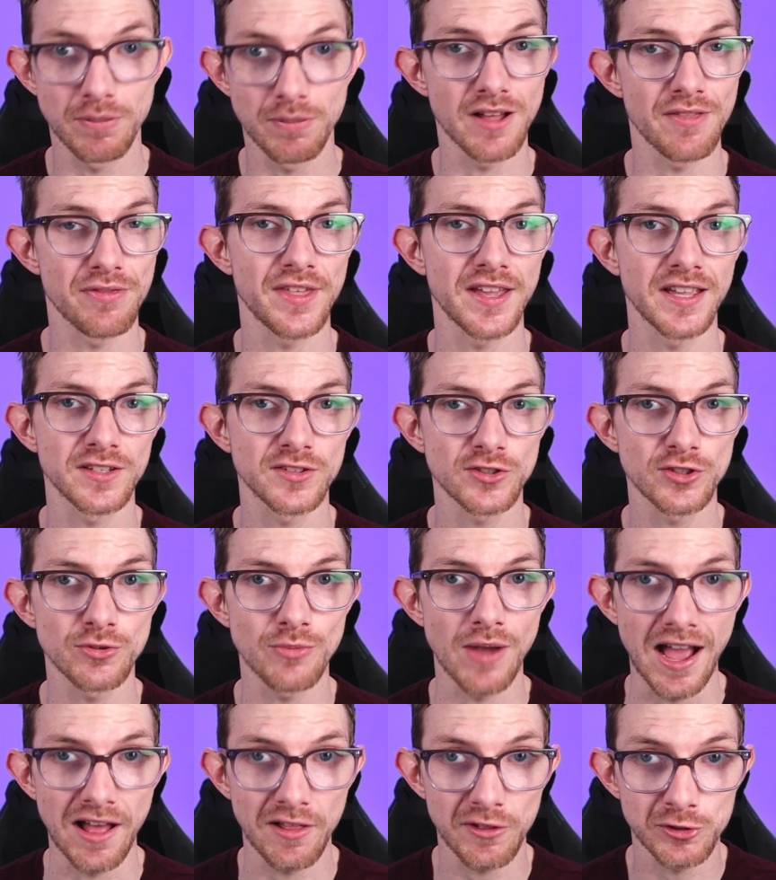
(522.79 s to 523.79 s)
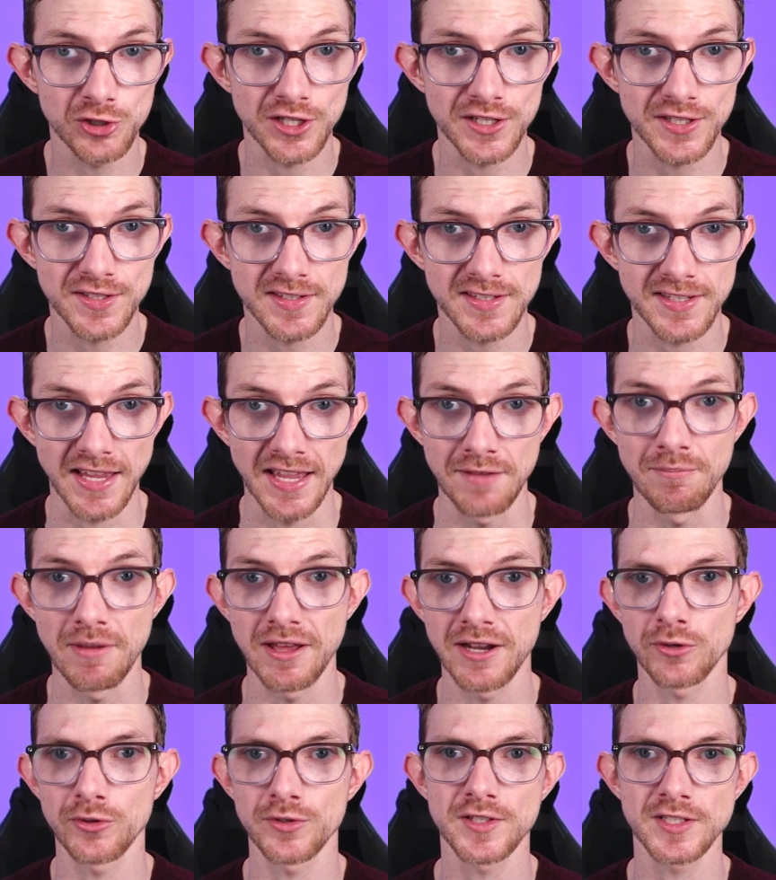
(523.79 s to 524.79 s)
But thanks to allergists and
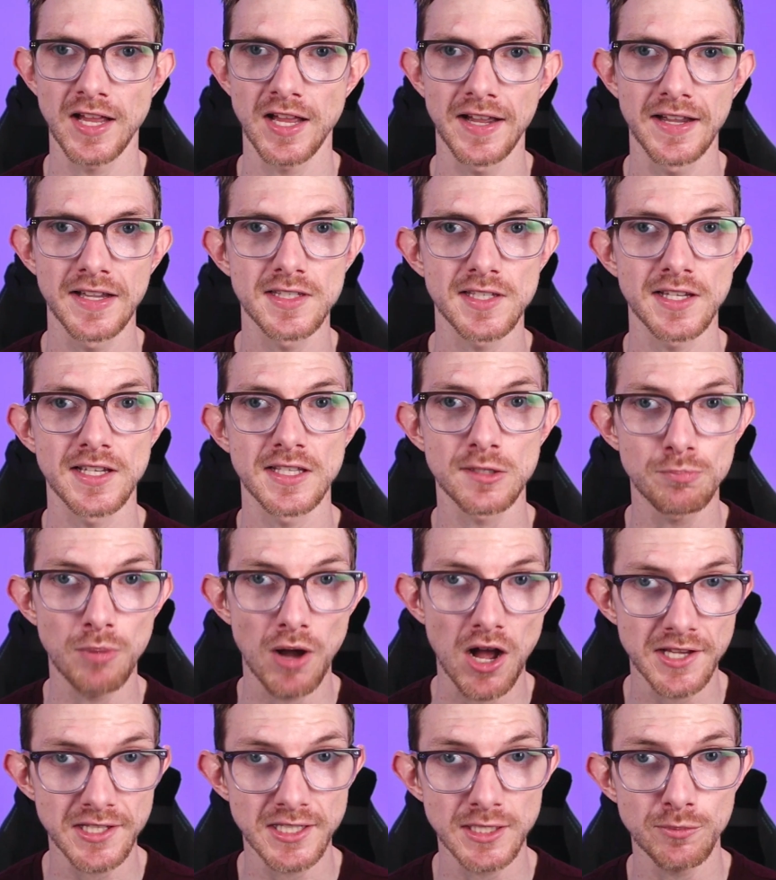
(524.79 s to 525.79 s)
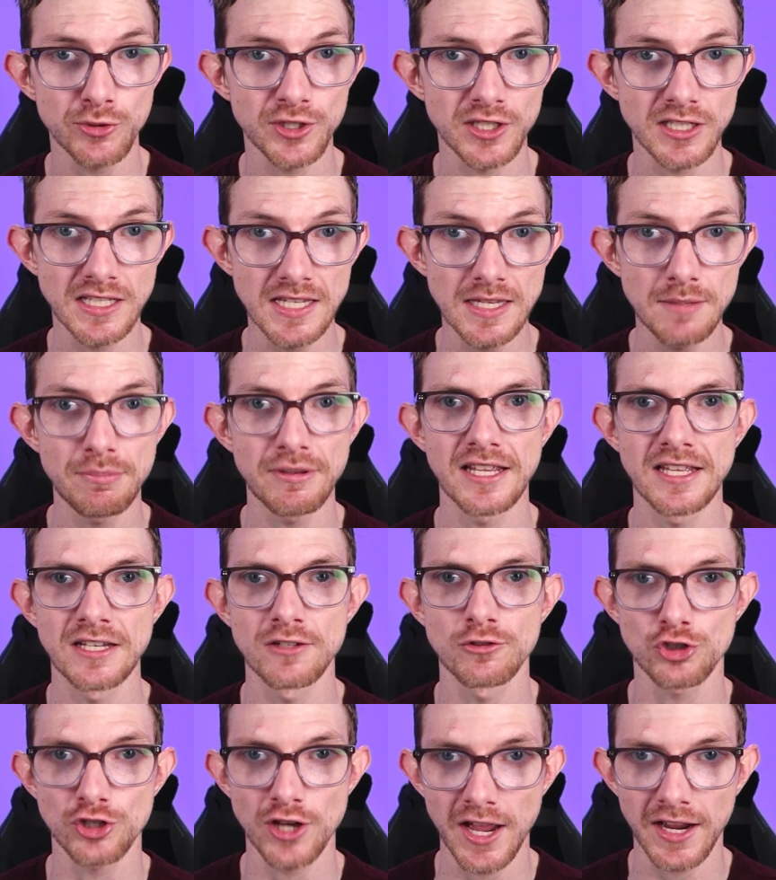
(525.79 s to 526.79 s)
medical science, it's possible to keep it
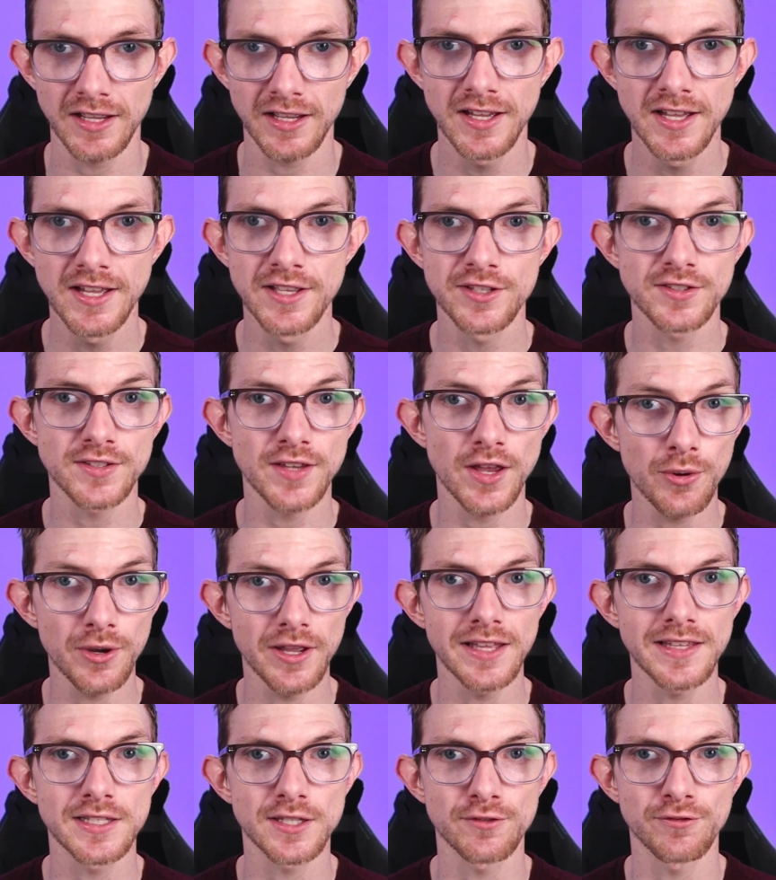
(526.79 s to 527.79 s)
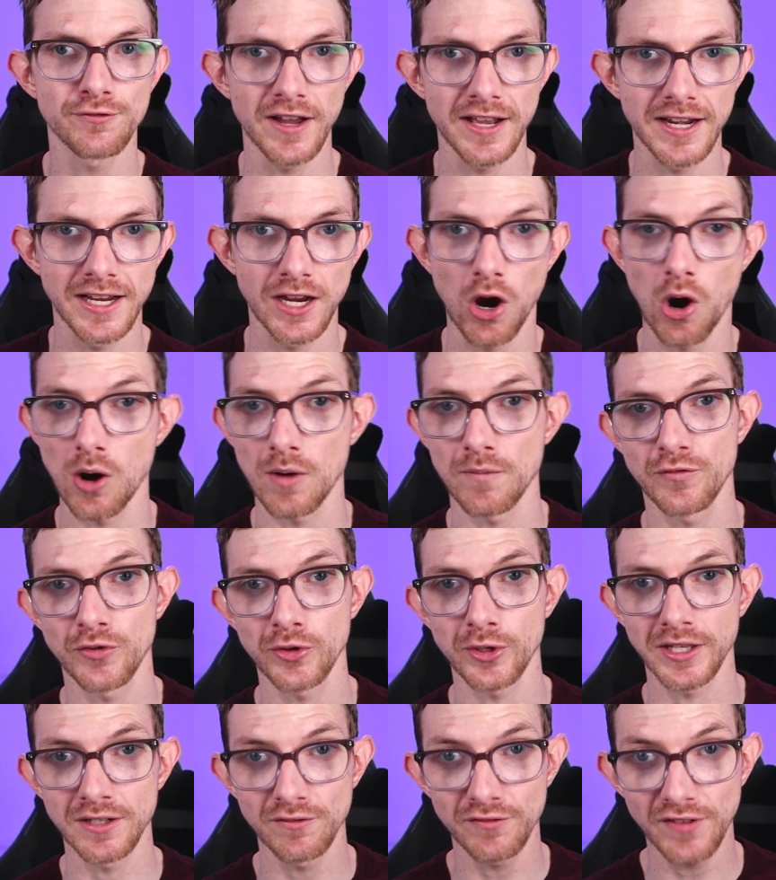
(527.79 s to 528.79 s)
in check, so it's fighting
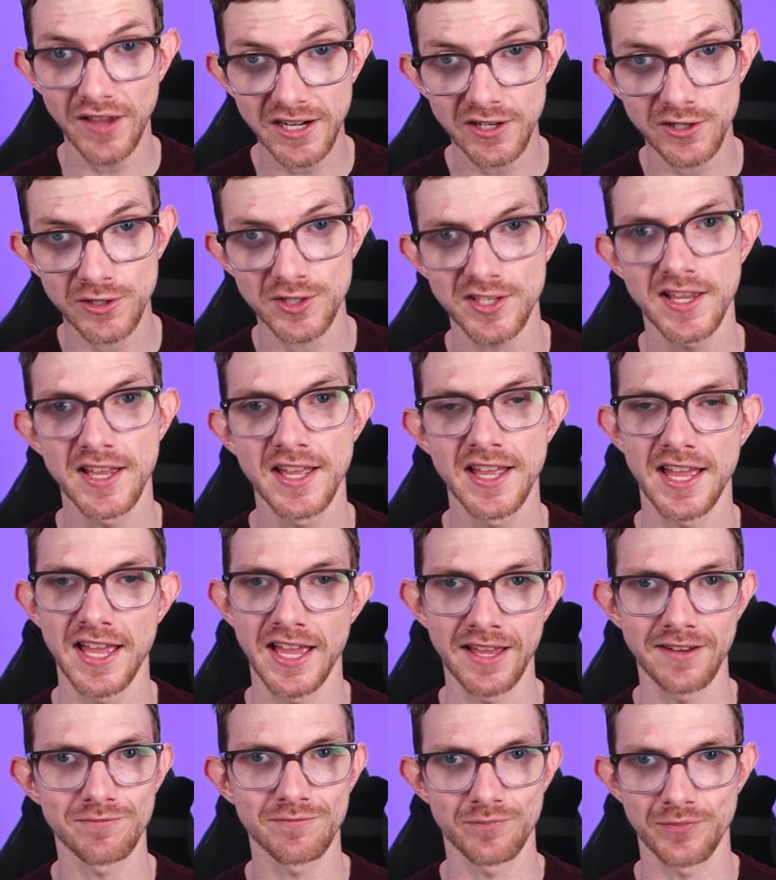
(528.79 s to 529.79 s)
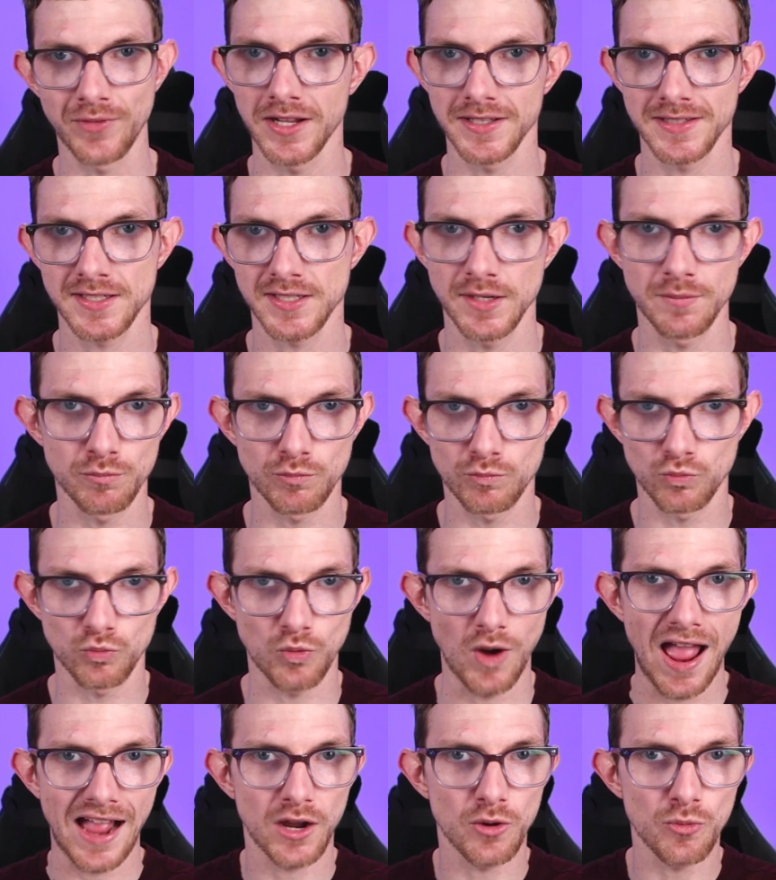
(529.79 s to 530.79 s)
harmful invaders and not some
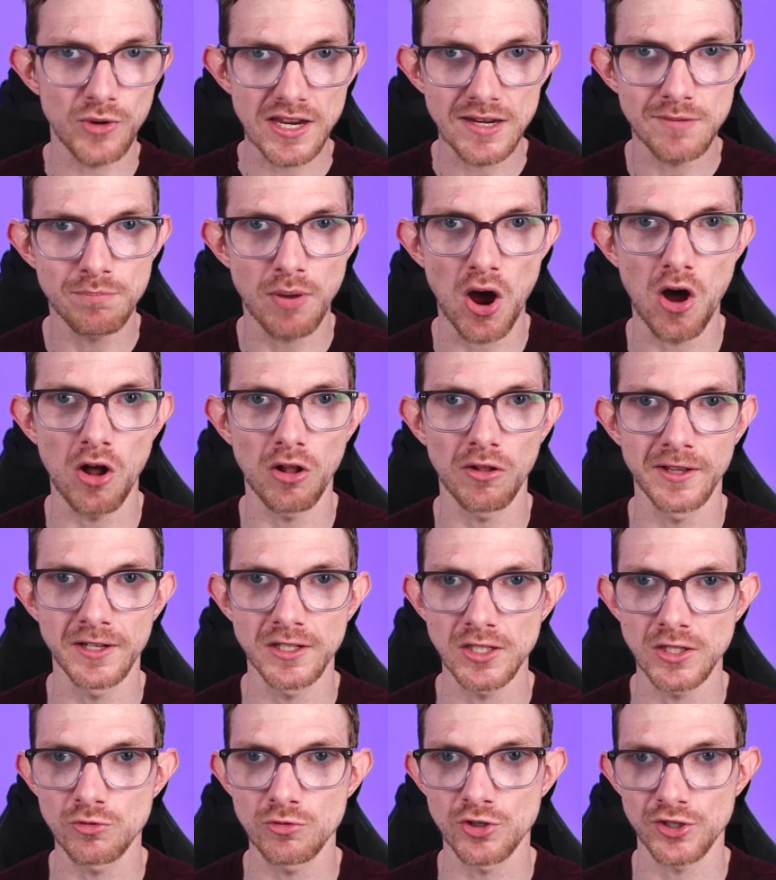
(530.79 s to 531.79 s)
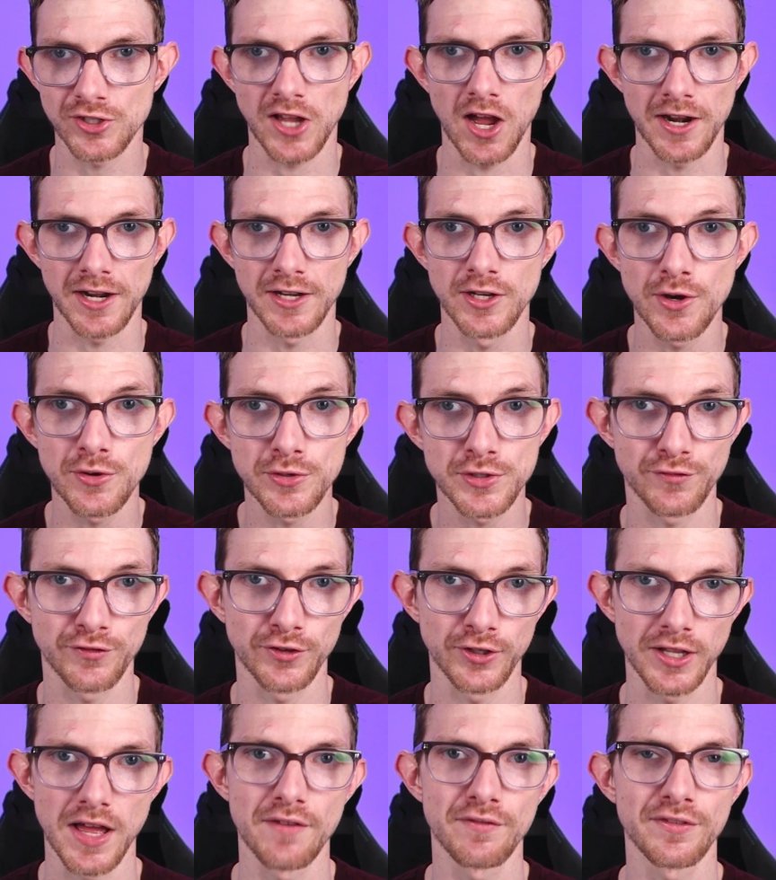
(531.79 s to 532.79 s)
ragweed pollen you just got a
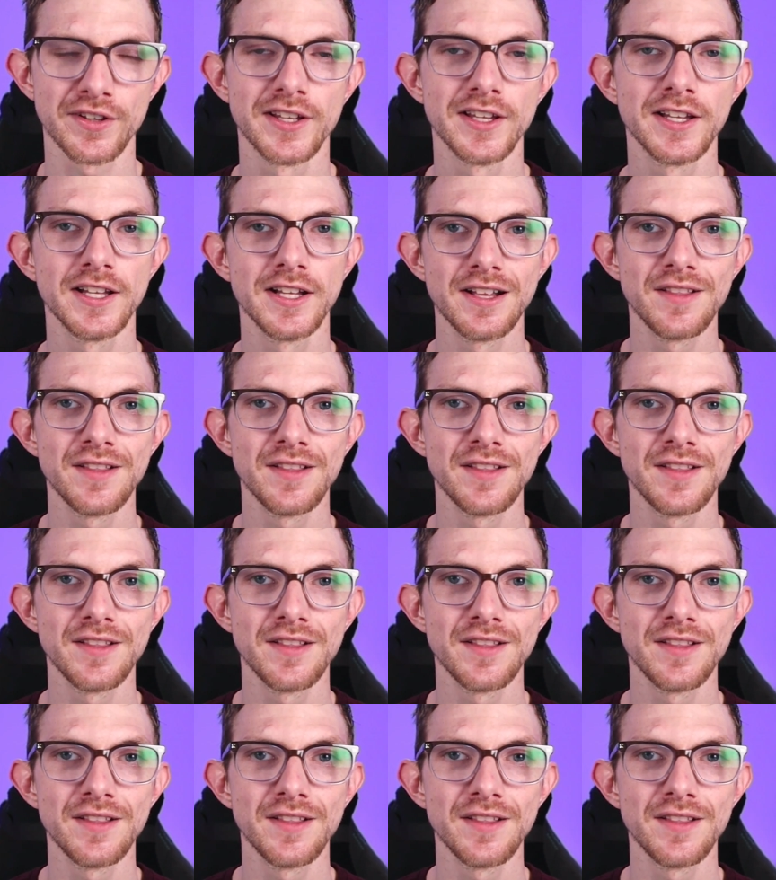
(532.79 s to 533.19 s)
noseful of.